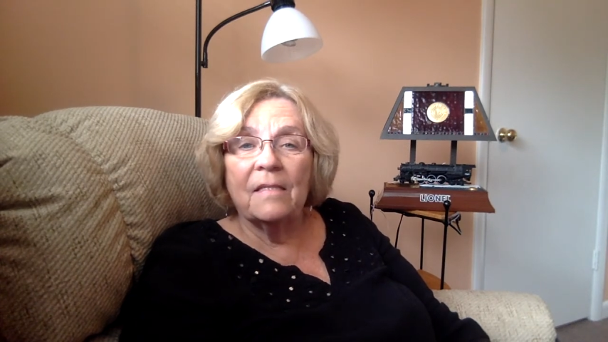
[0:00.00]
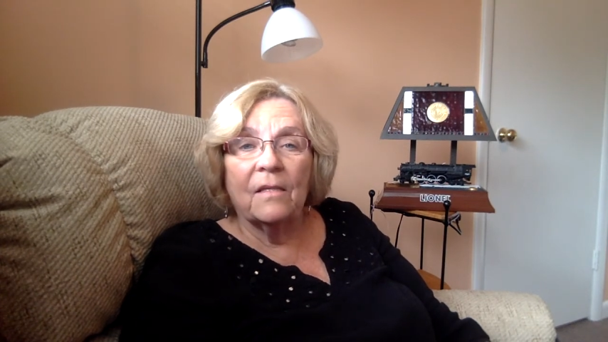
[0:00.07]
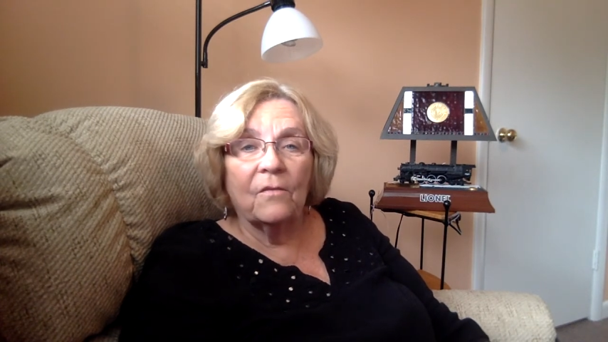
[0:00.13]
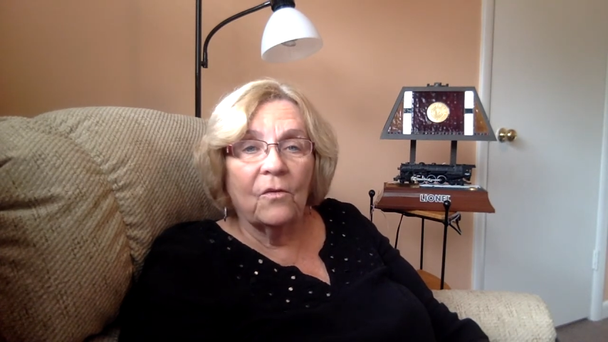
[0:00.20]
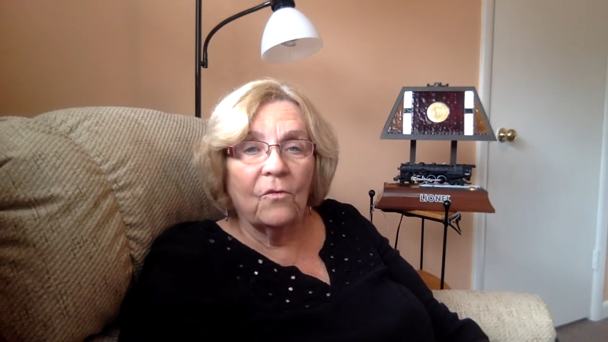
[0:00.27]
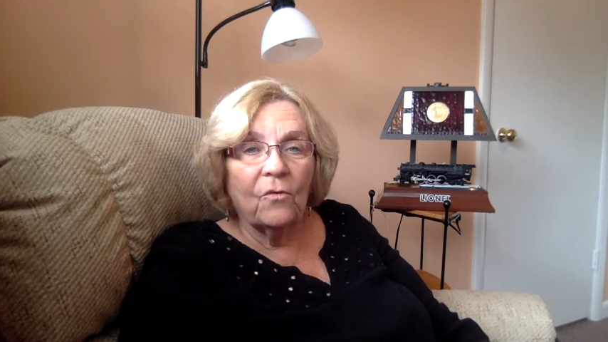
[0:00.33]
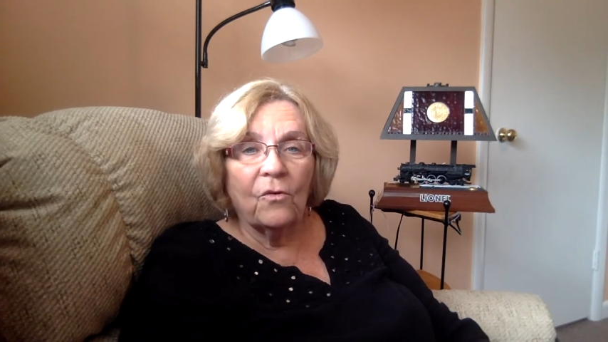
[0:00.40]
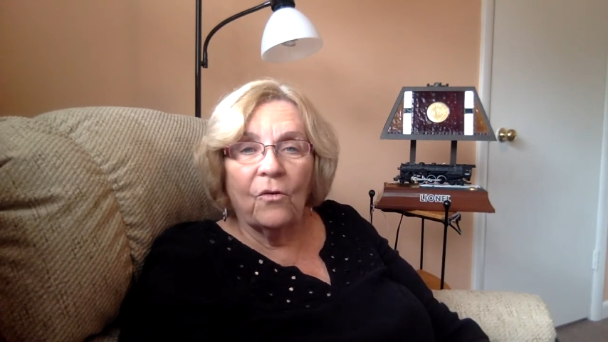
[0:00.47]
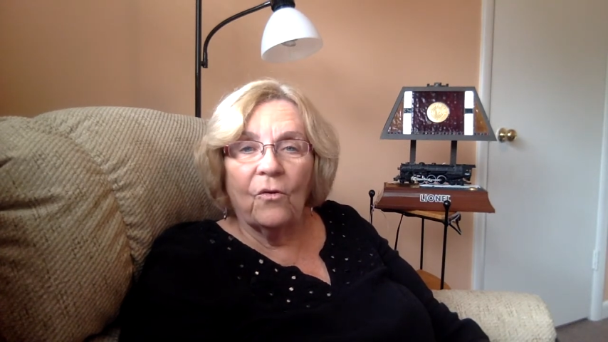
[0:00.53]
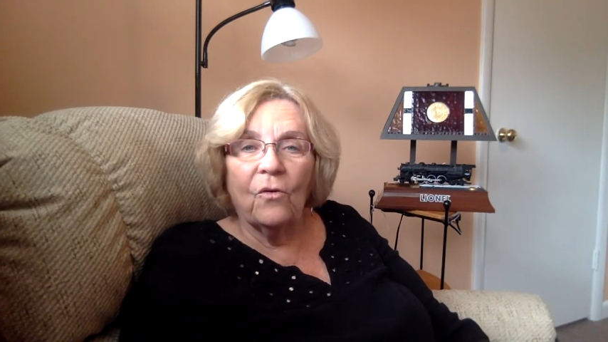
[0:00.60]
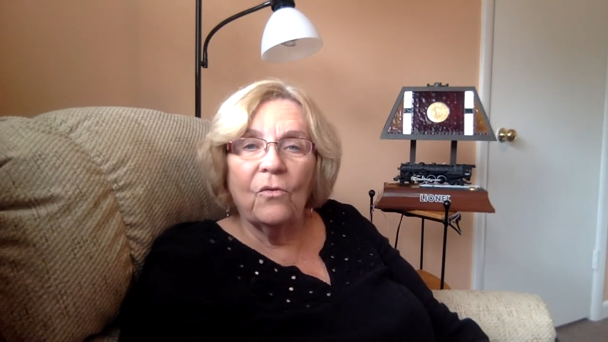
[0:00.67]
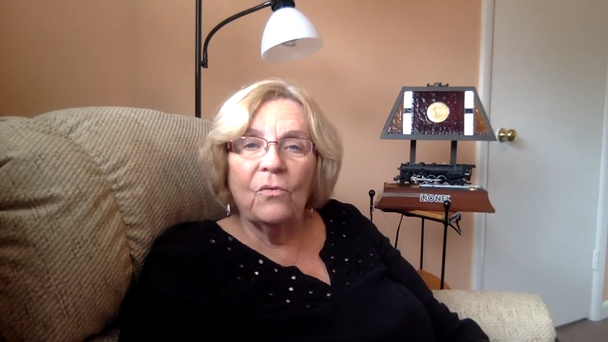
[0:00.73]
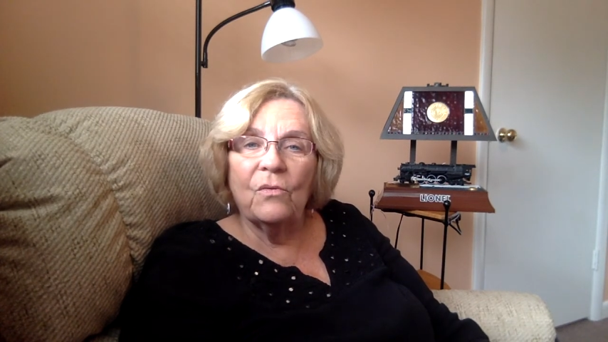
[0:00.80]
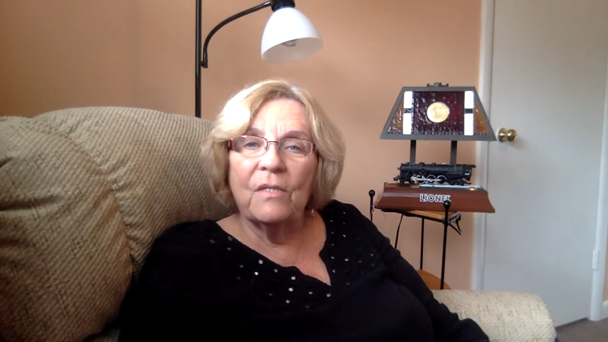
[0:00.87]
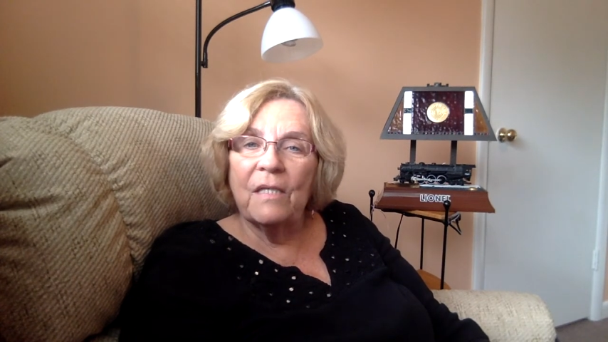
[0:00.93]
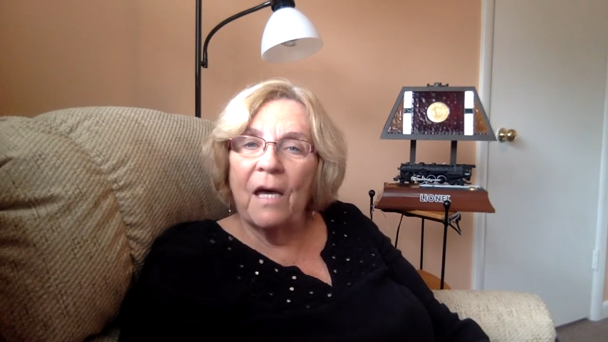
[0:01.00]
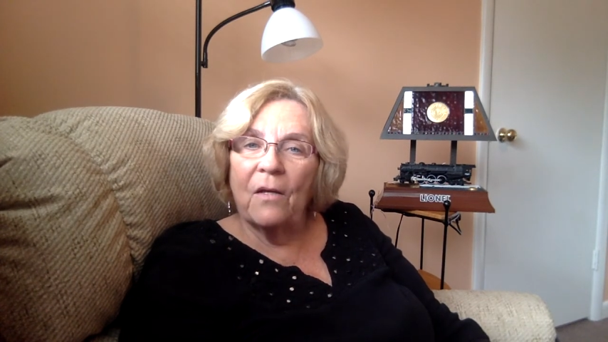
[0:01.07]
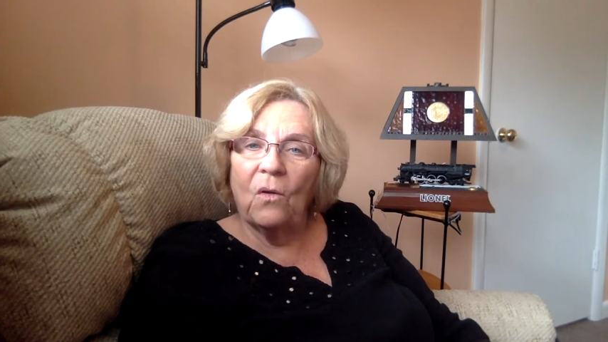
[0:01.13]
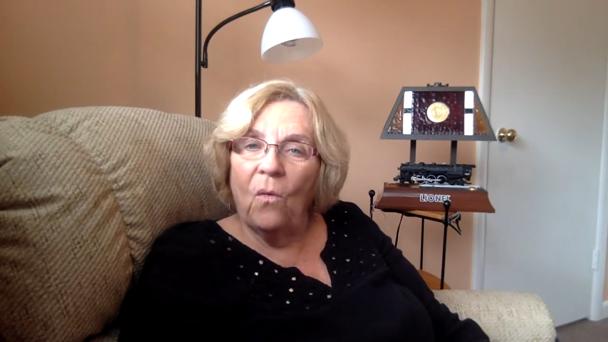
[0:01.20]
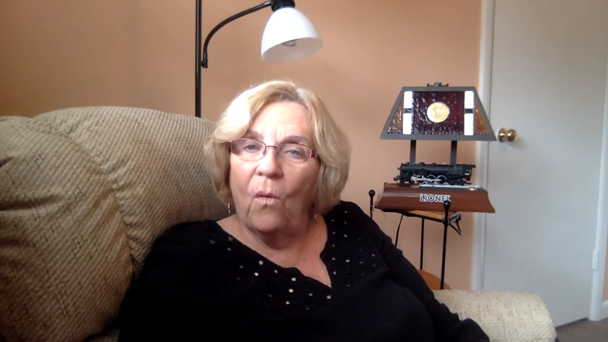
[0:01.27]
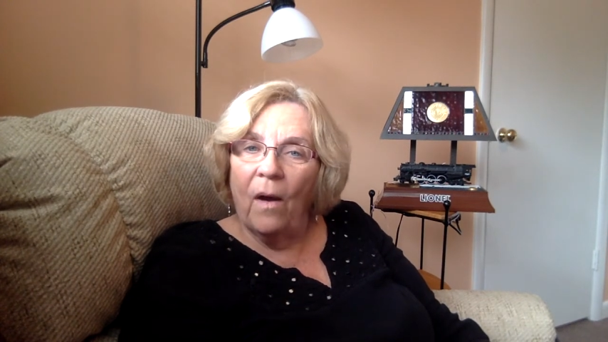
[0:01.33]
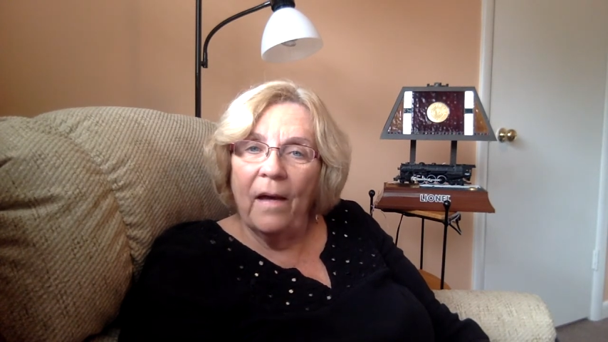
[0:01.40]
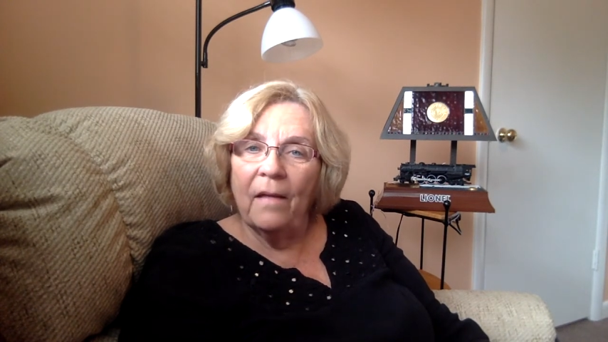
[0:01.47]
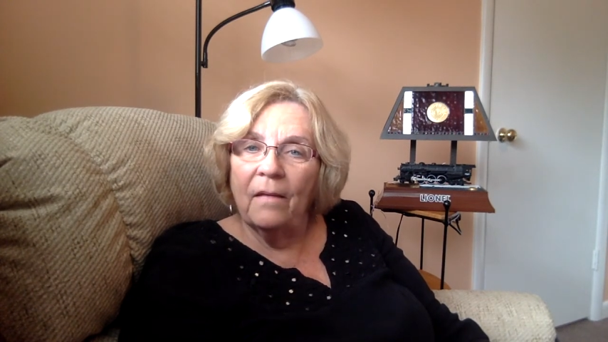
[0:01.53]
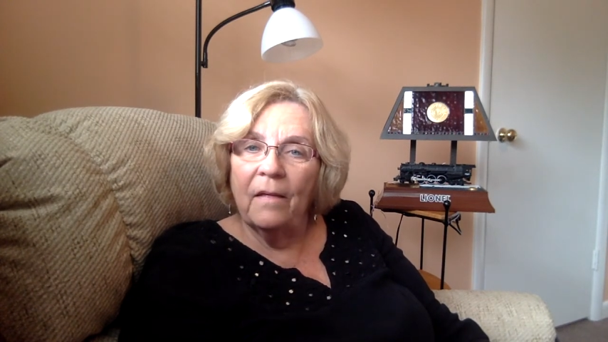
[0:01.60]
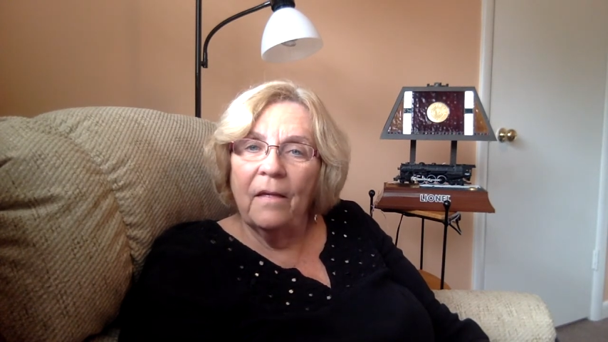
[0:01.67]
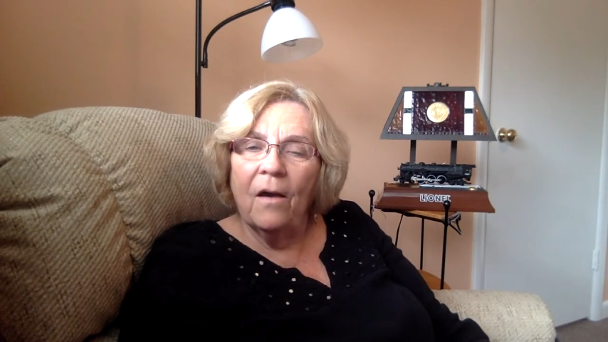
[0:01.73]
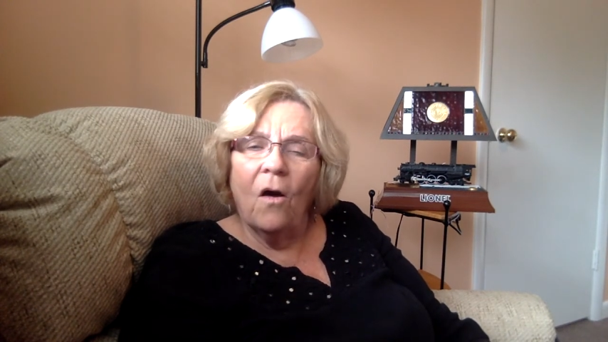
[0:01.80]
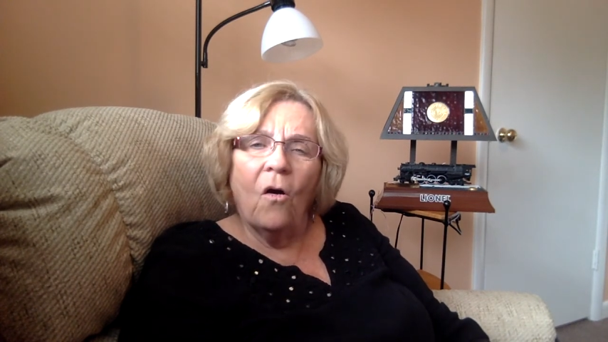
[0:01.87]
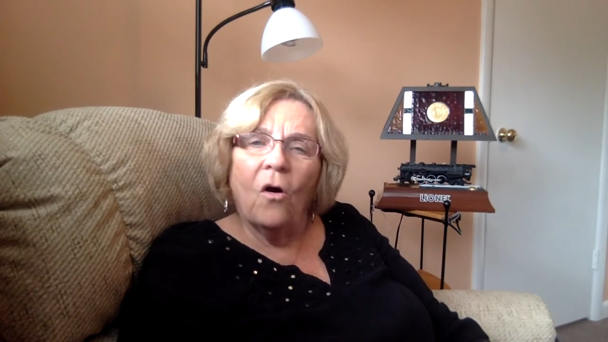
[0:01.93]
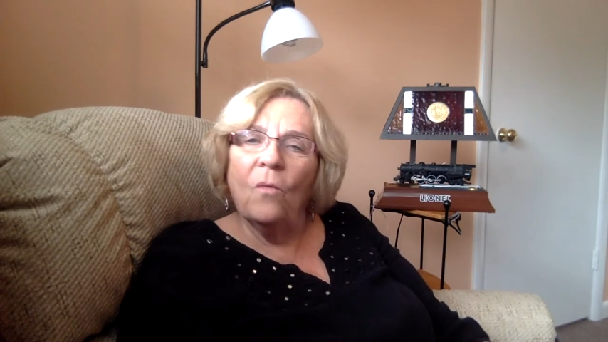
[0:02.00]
the little girl who sat quietly,